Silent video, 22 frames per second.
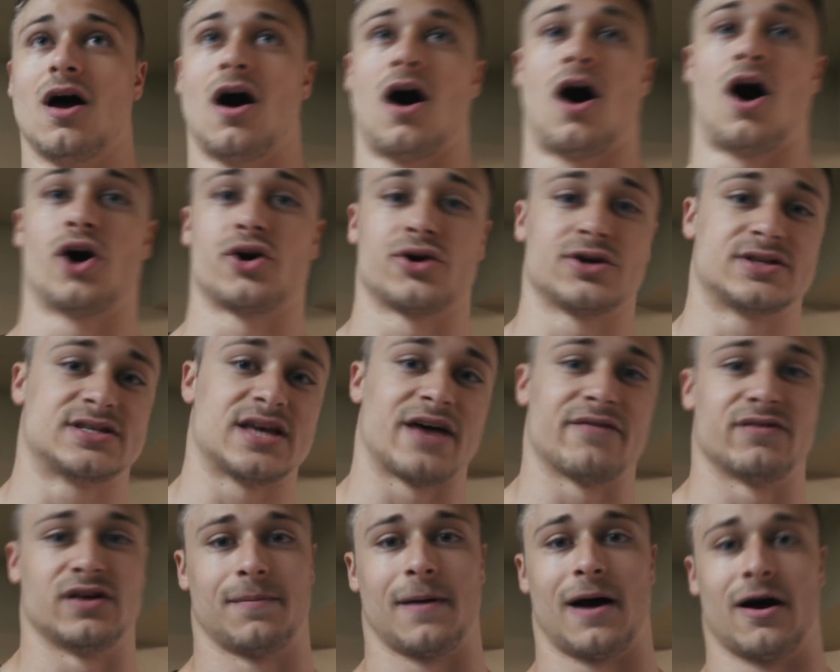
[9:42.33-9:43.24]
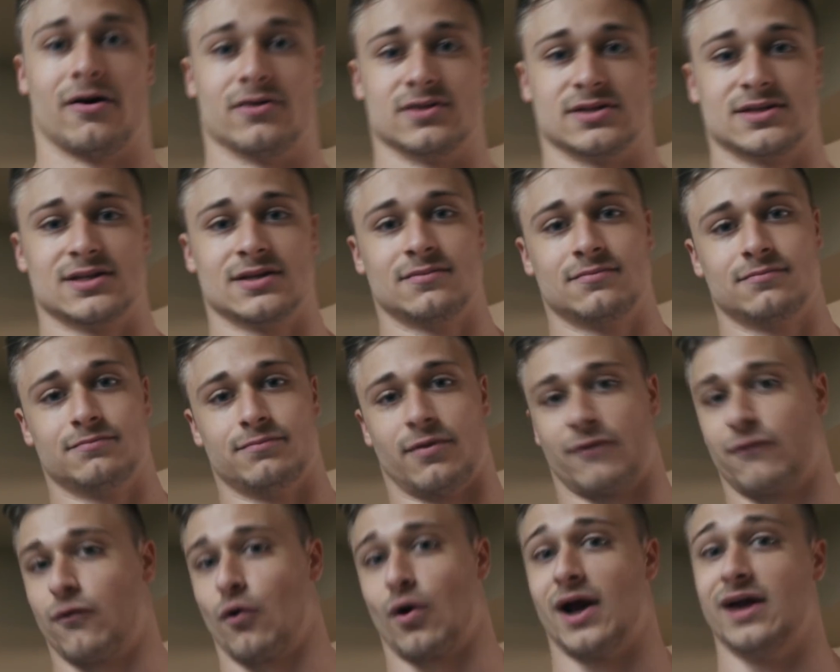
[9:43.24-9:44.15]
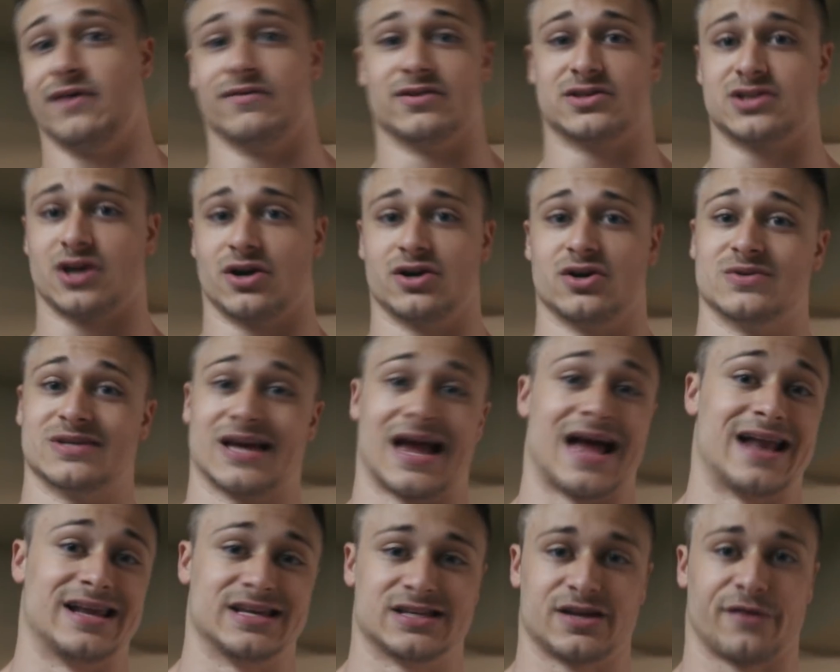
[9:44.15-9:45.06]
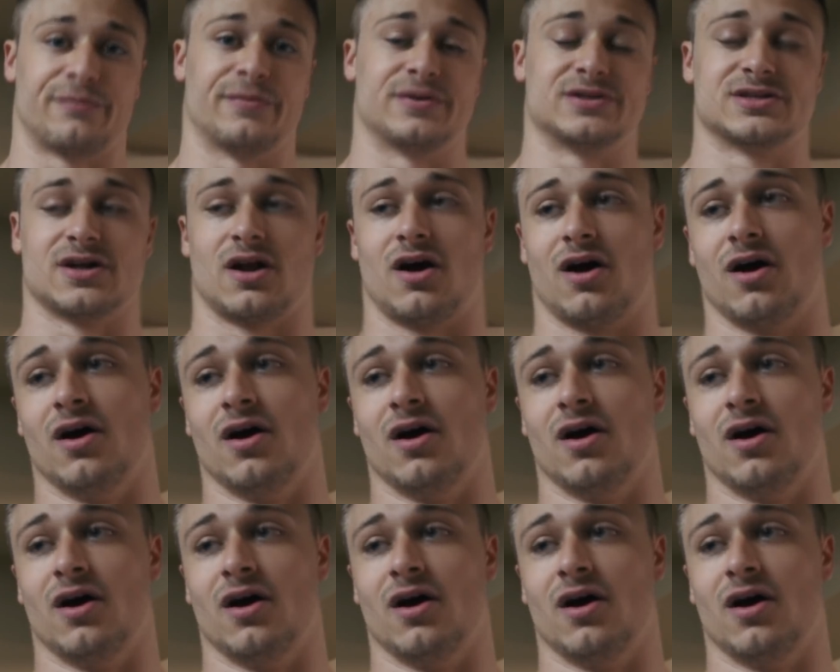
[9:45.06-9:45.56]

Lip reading: 170 pounds before I even started using any supplements at